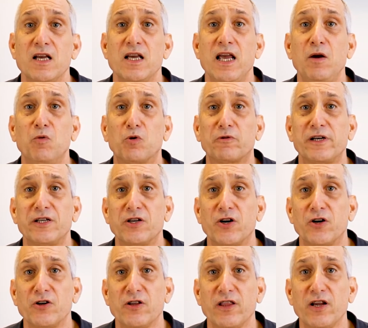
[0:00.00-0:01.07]
he will
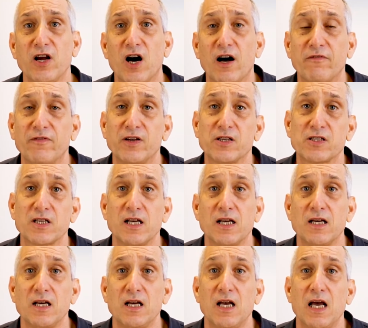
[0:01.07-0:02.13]
return to the office
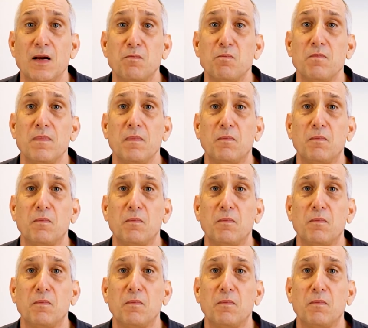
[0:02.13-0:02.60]
and